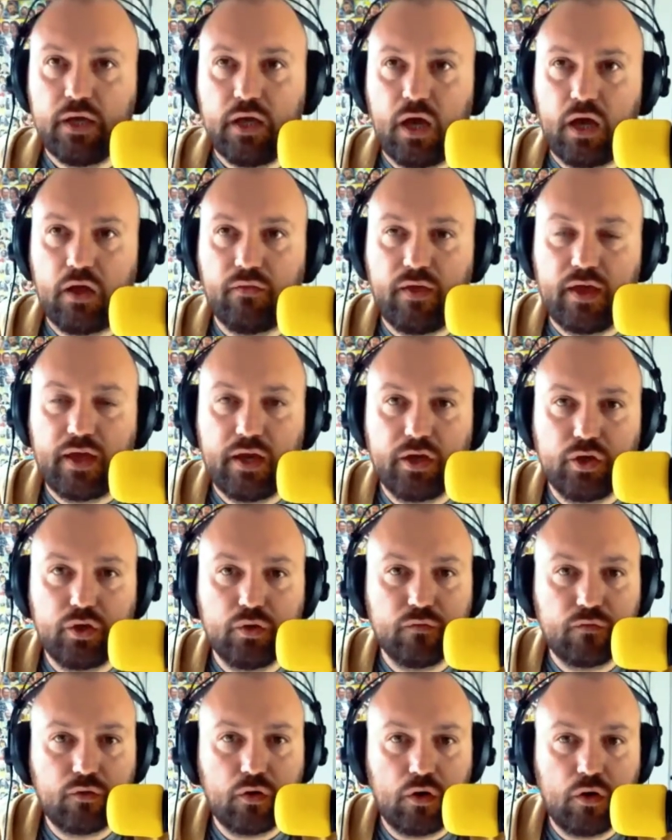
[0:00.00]
And then
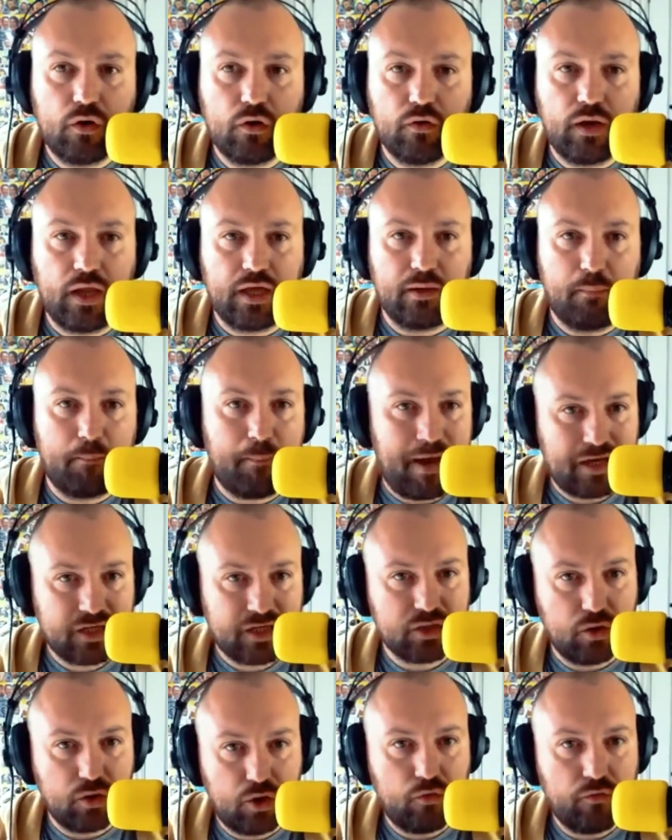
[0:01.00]
you've got like a
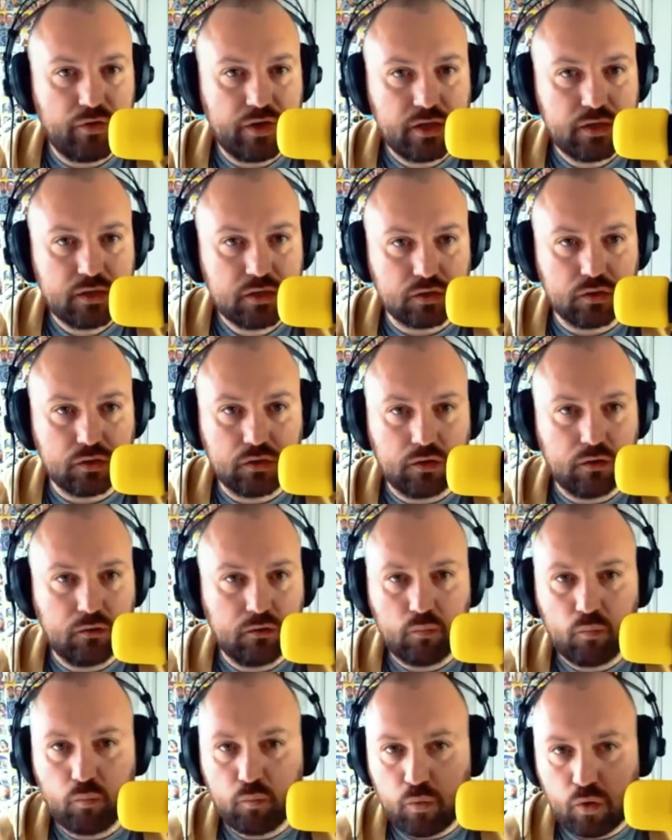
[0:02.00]
backstory. So
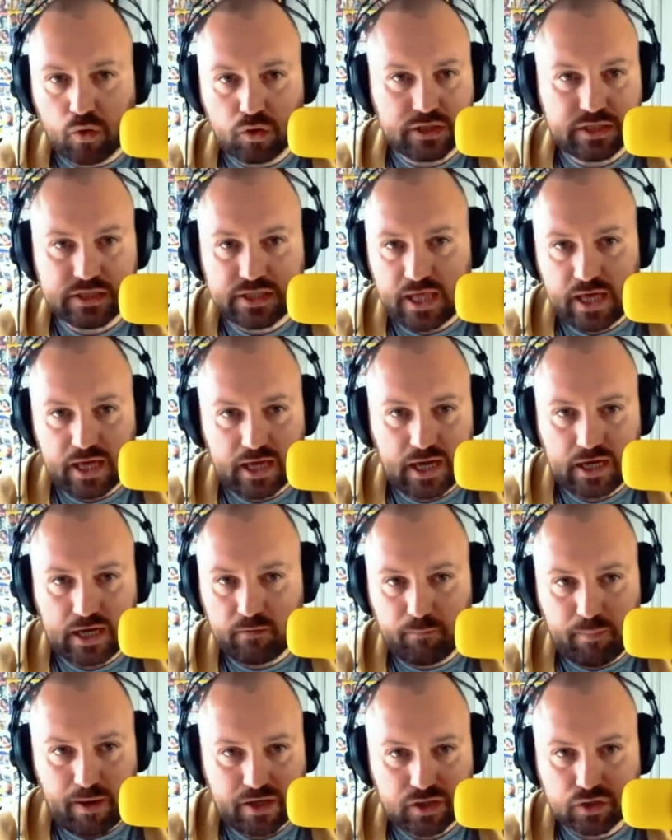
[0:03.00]
what is their kind
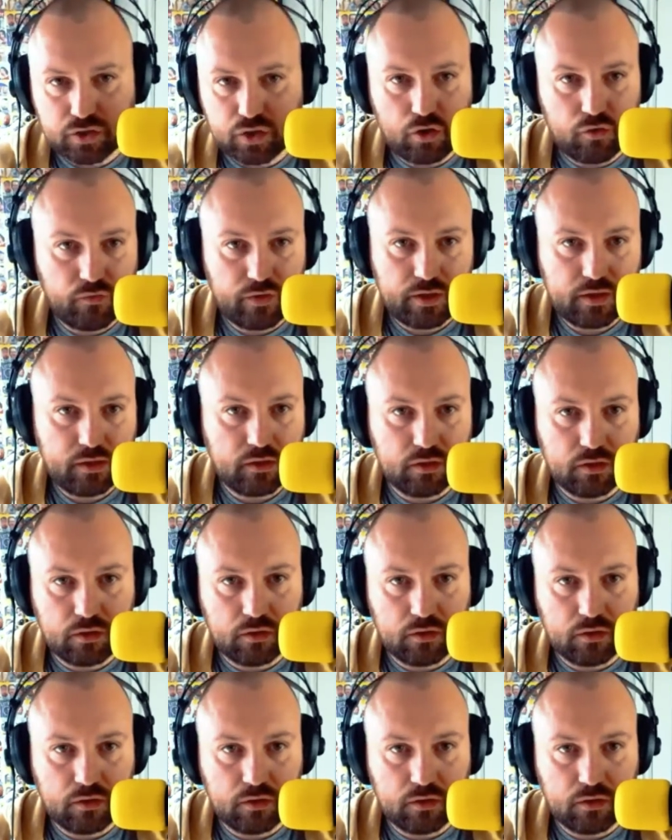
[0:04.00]
of backstory?